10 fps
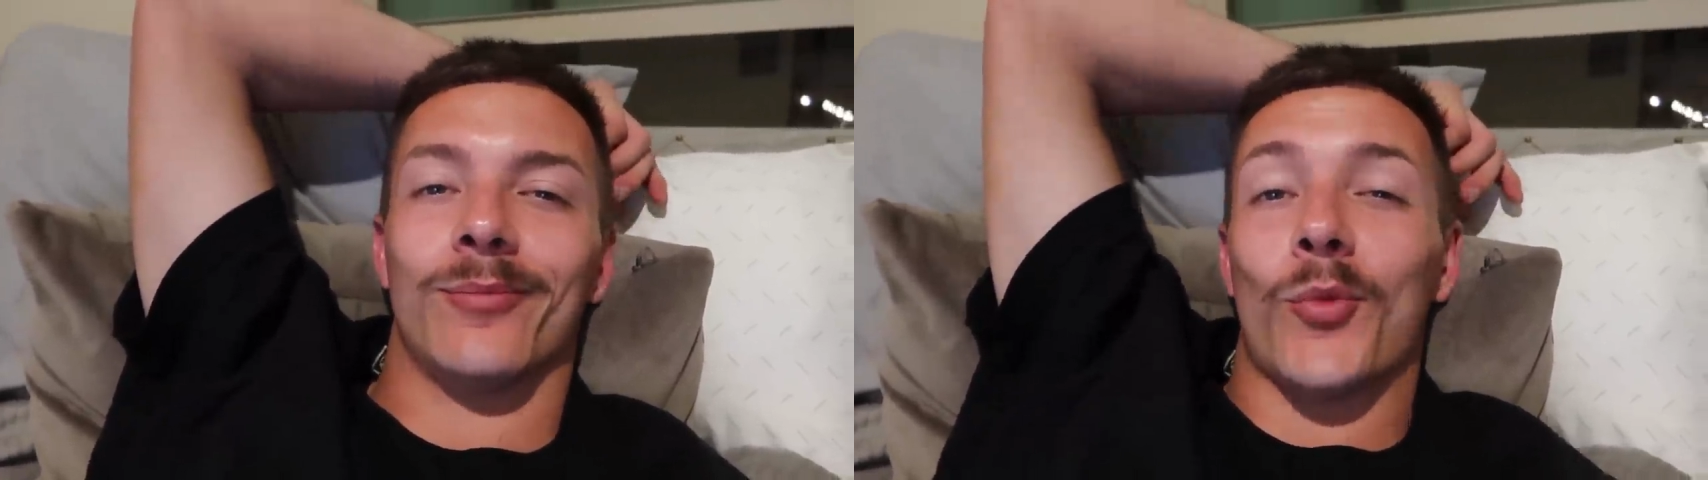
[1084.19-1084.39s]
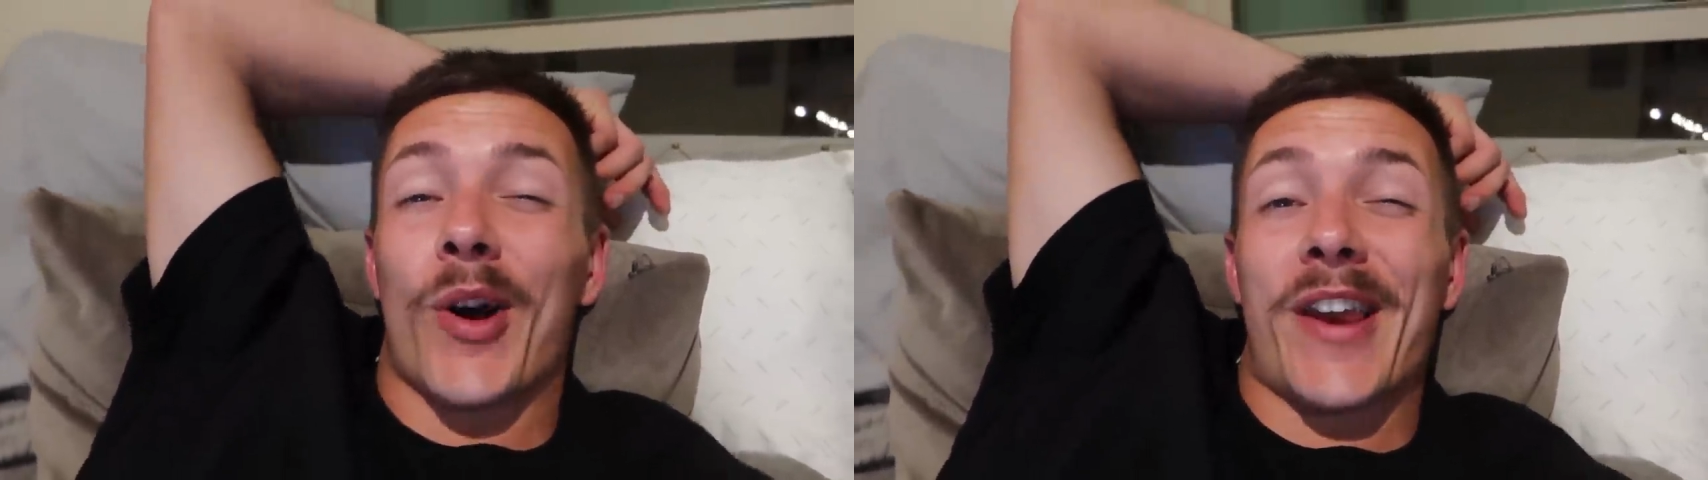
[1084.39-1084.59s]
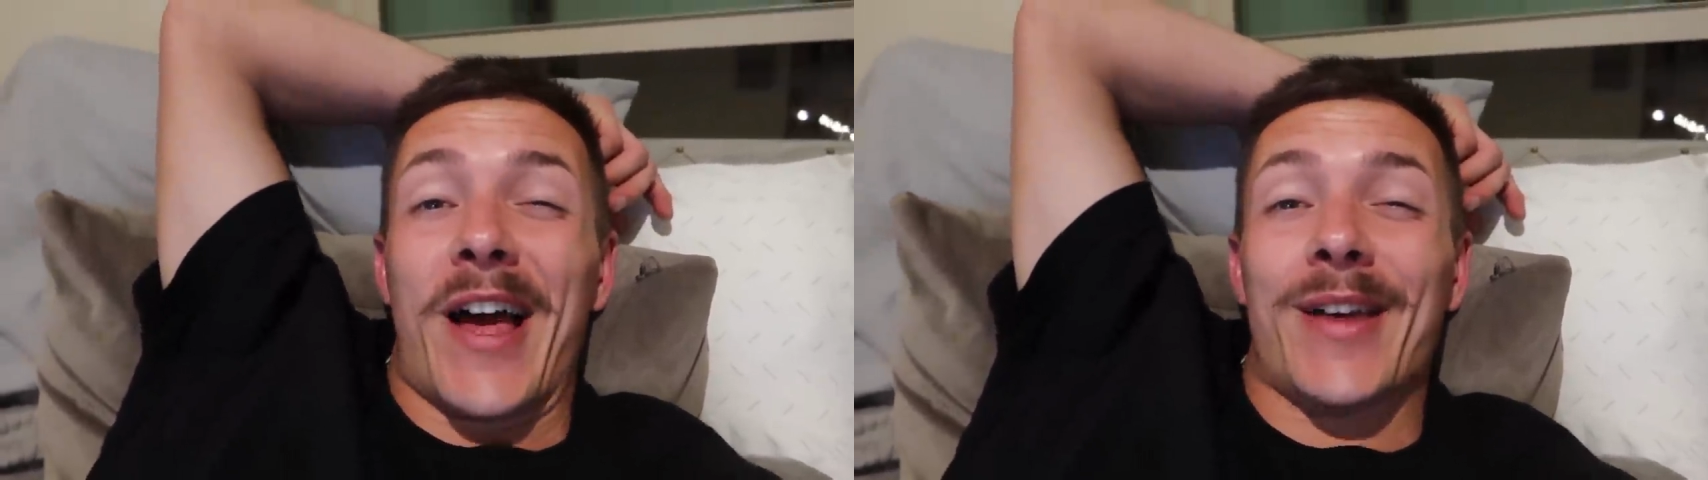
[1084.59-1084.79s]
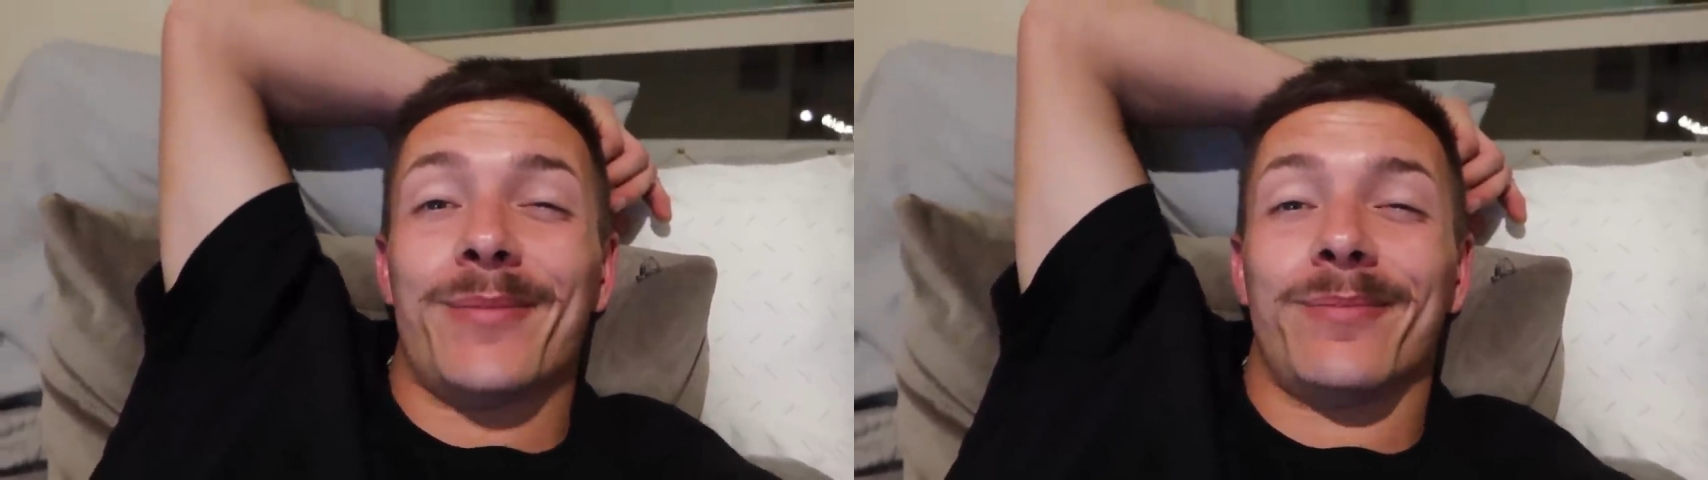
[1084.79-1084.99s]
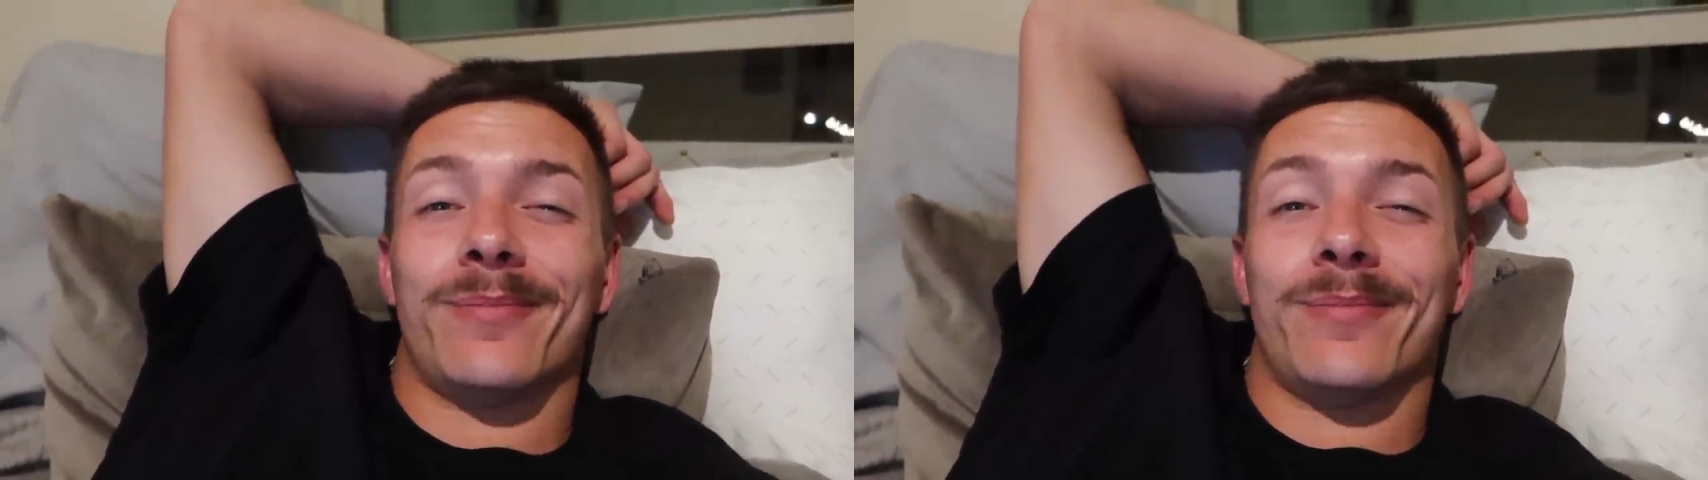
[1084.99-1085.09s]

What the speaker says: Why not?